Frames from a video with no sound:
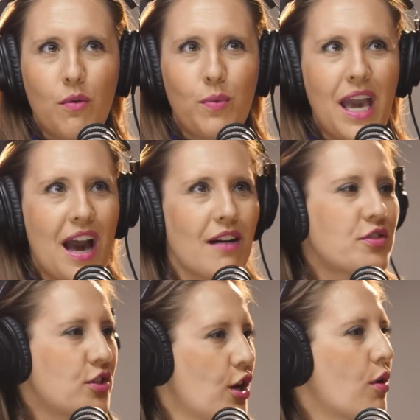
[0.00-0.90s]
we have
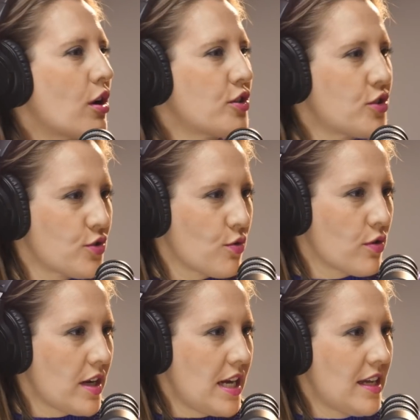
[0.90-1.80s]
to know our
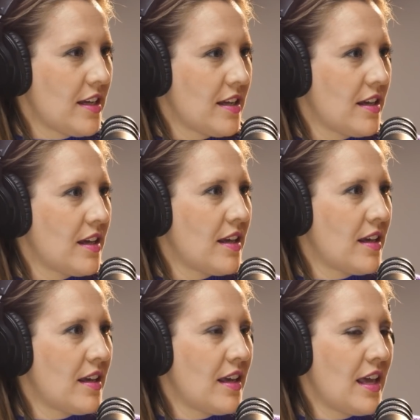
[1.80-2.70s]
story
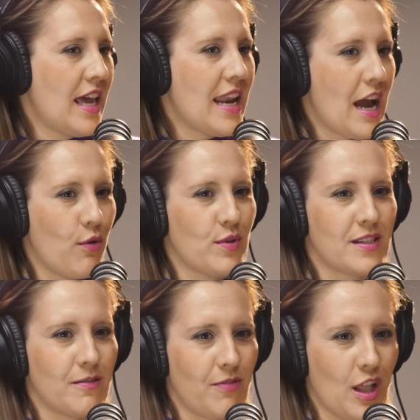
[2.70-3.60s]
and how it
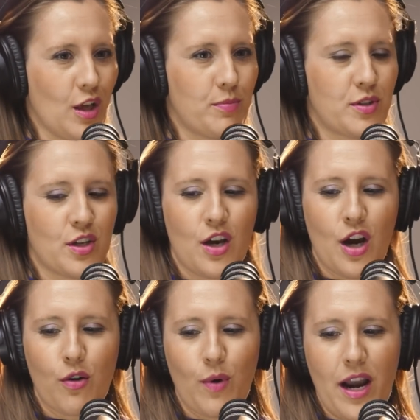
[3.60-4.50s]
was developed
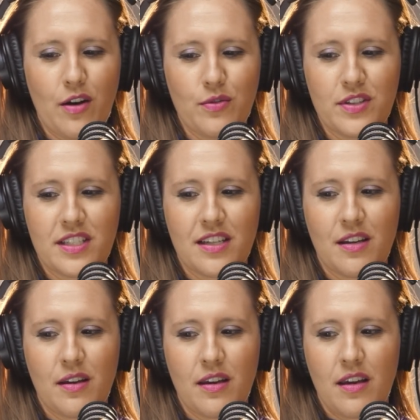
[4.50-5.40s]
around
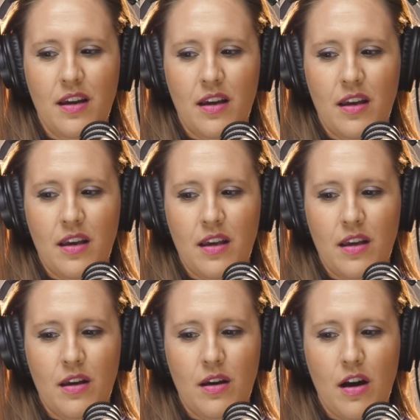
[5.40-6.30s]

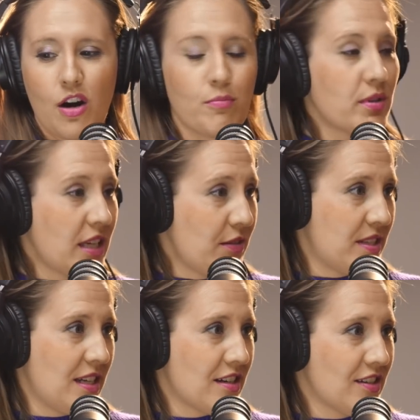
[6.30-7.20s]
our
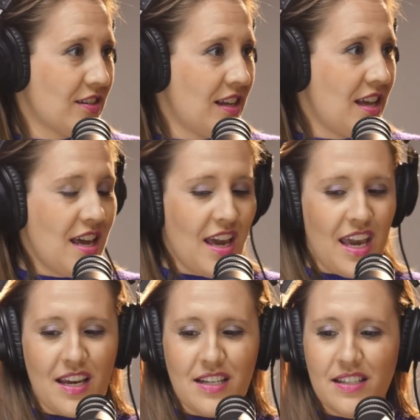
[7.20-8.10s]
beliefs here.
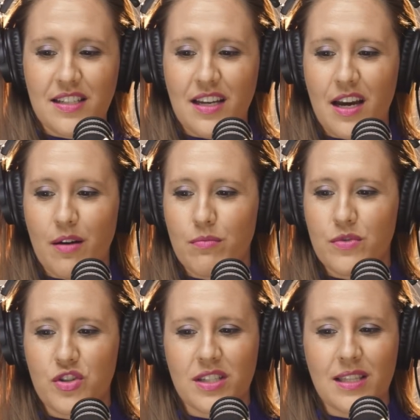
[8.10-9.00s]
And um,
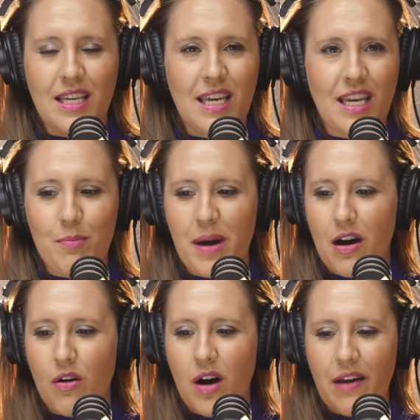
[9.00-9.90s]
just thinking
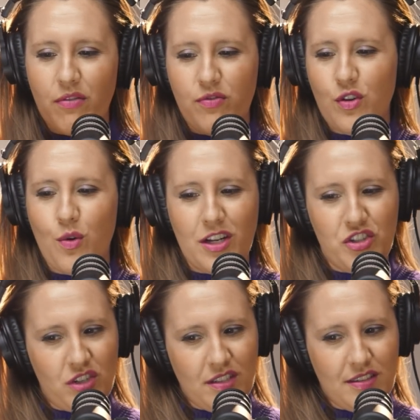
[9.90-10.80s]
about, I have a few
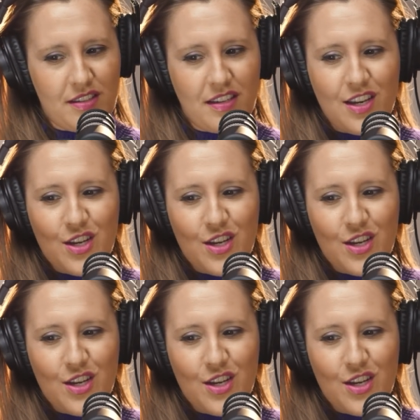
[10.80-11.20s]
questions.